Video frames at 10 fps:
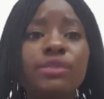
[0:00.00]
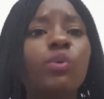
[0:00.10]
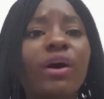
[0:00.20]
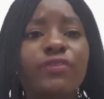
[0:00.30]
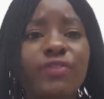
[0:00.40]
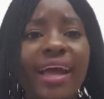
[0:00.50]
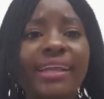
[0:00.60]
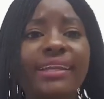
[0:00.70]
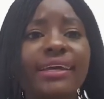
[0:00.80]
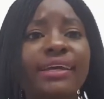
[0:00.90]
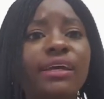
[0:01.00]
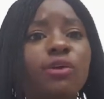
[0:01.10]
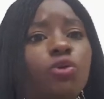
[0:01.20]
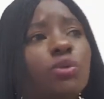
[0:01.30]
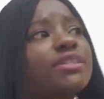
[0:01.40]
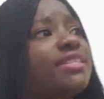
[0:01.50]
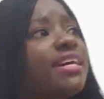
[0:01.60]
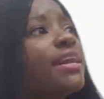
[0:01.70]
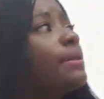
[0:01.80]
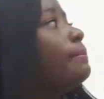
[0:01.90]
You are fine. You will
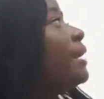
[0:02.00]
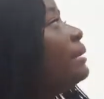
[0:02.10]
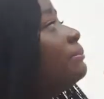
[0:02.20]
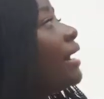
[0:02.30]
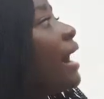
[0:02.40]
still remember